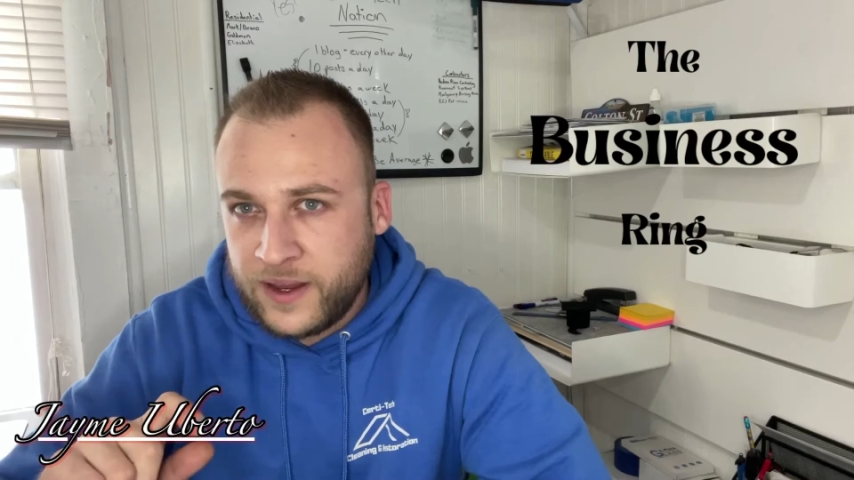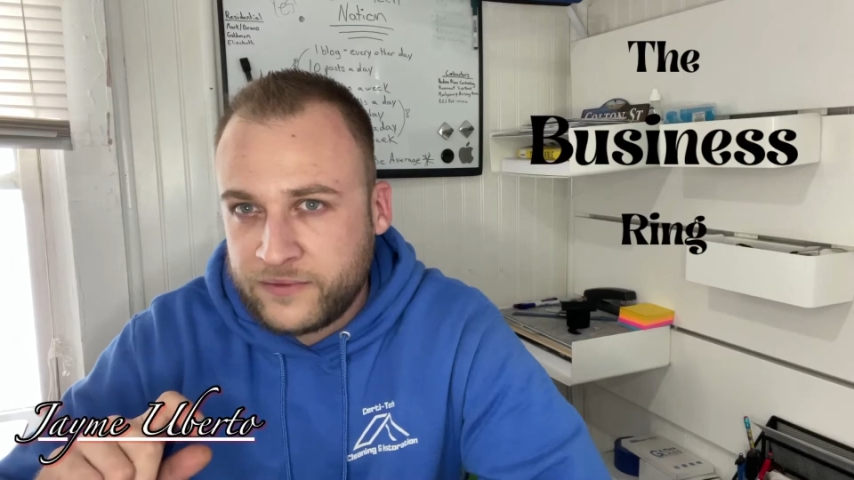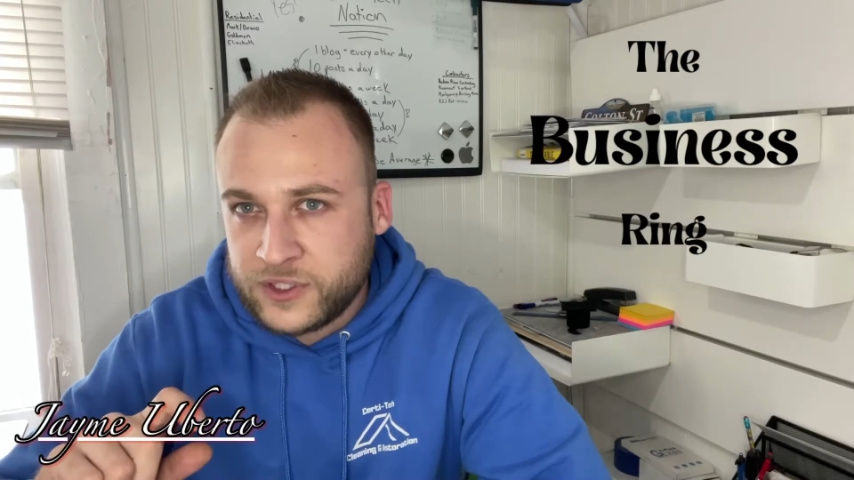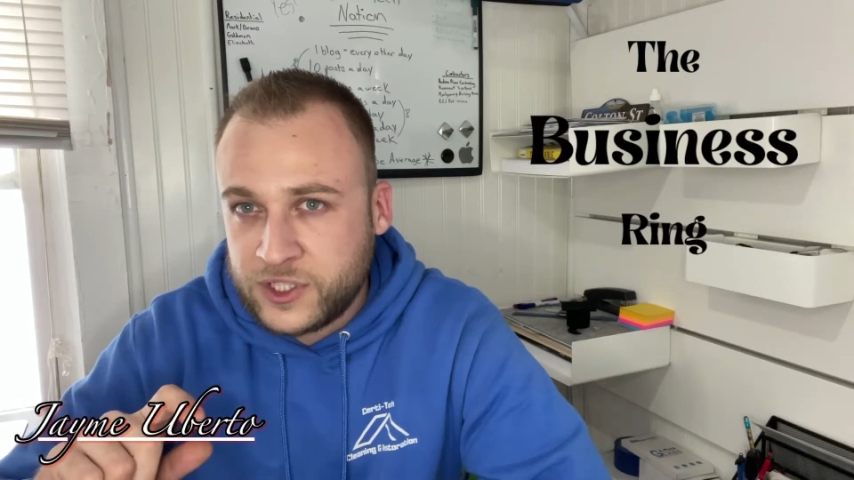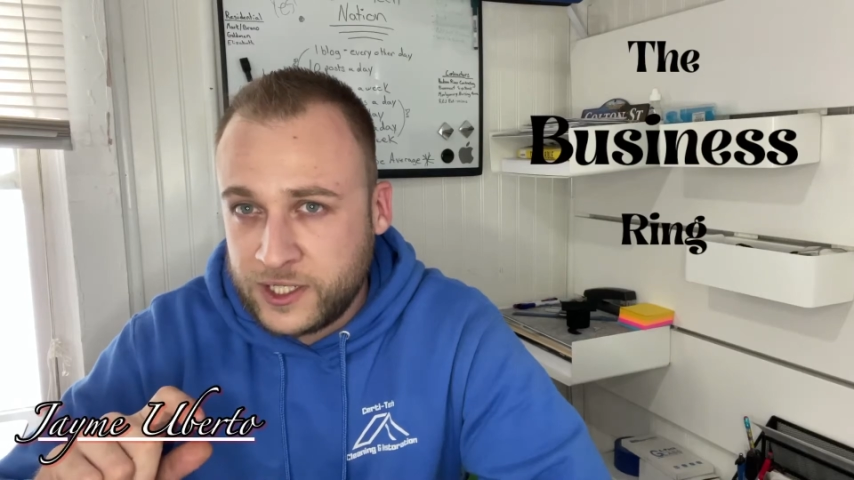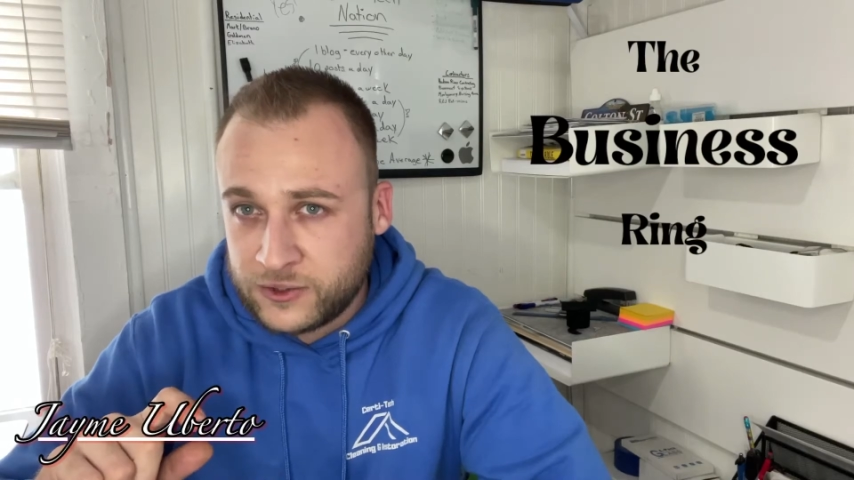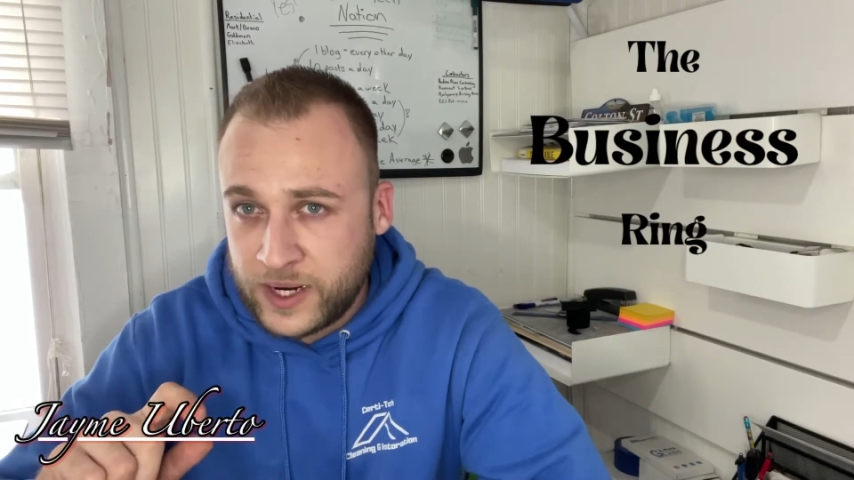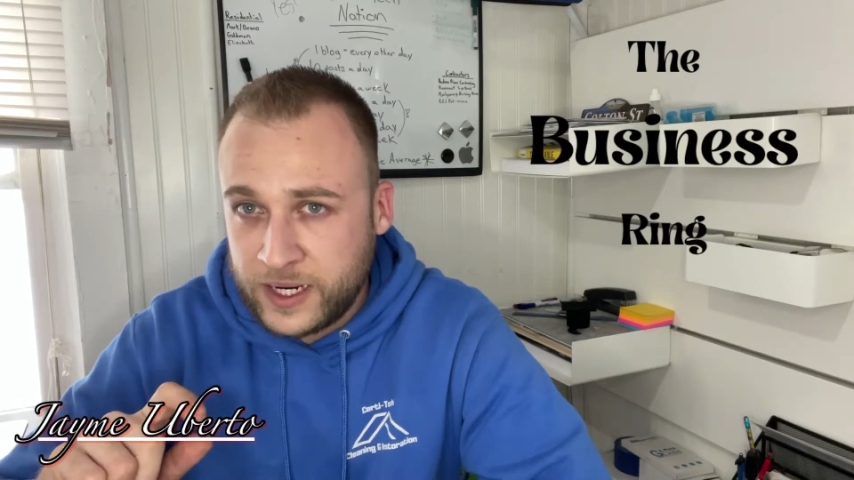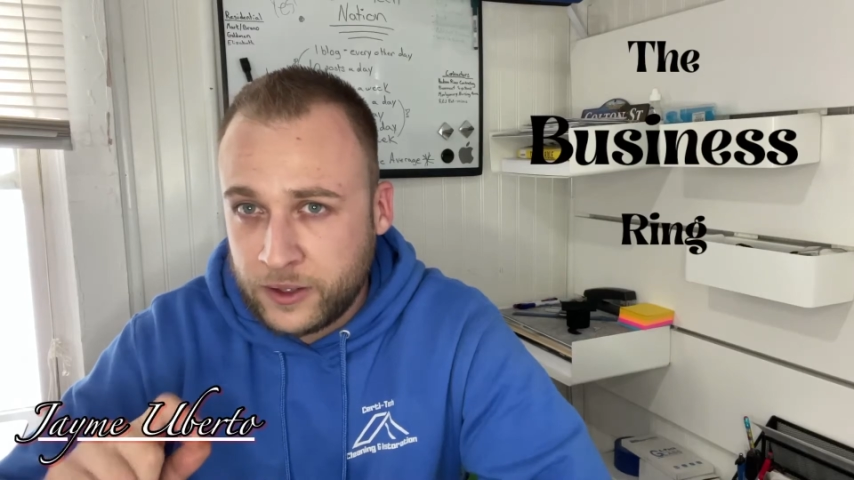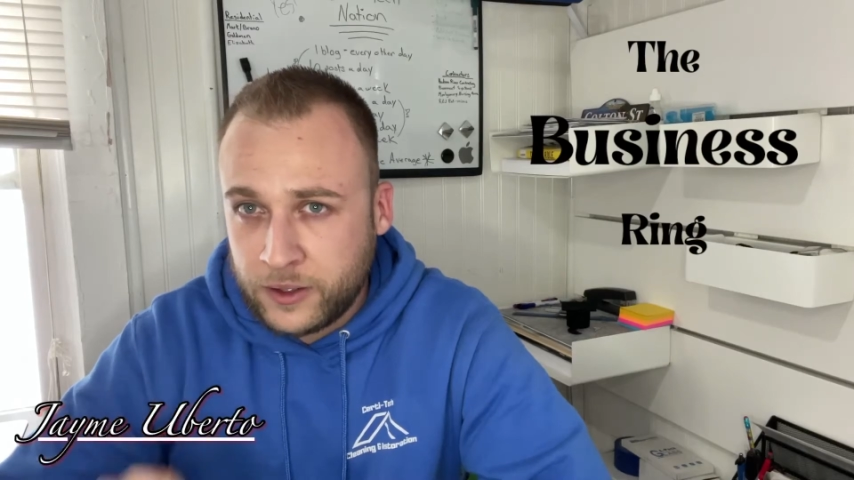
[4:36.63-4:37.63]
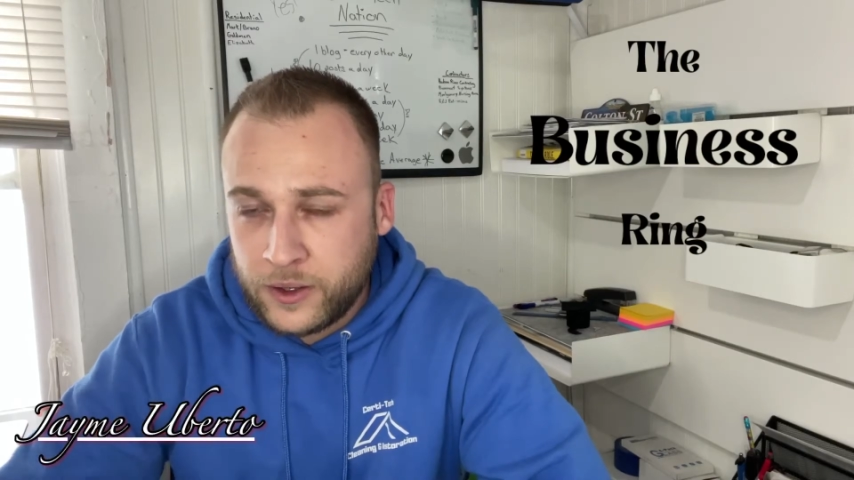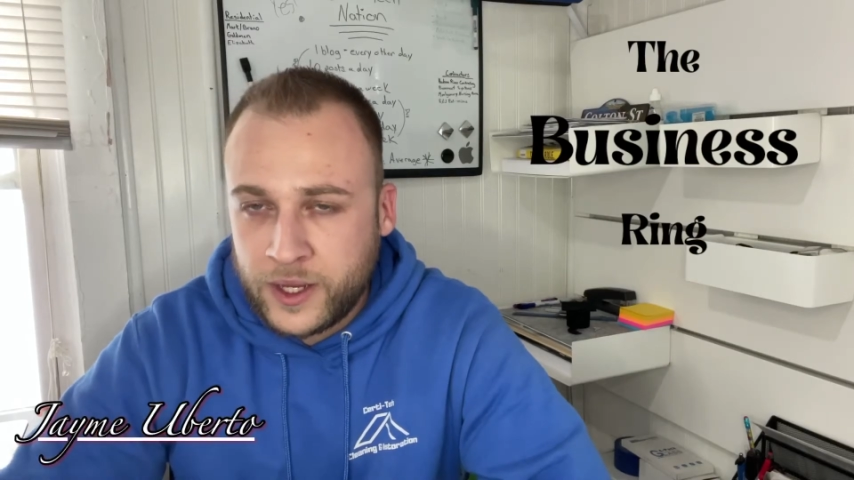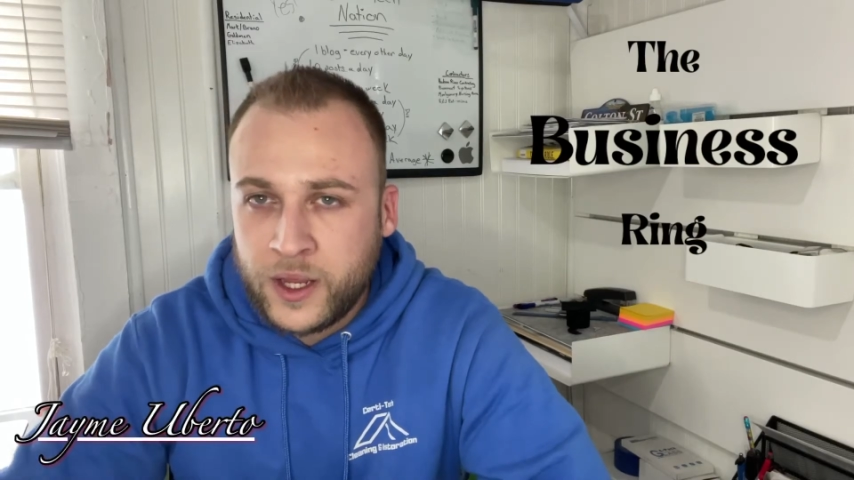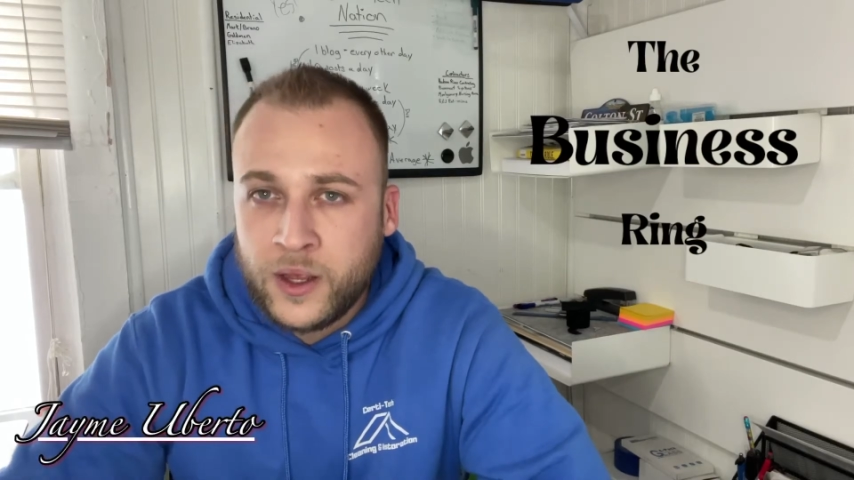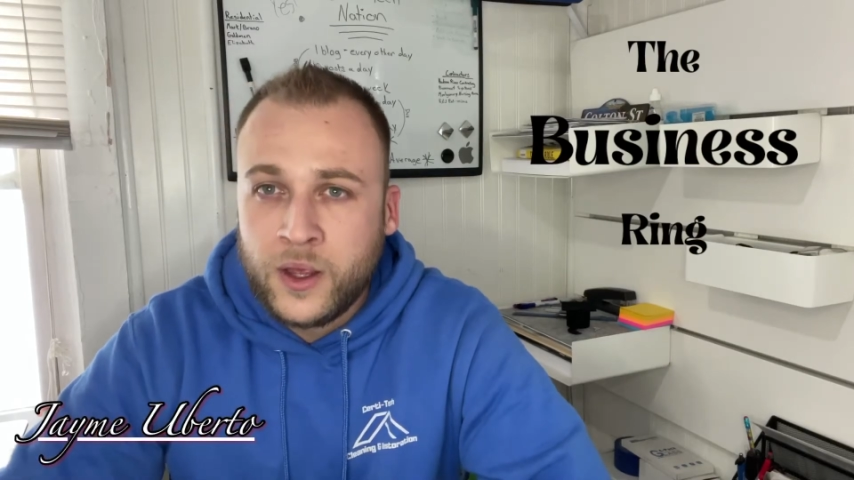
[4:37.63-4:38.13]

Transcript: have to change regularly.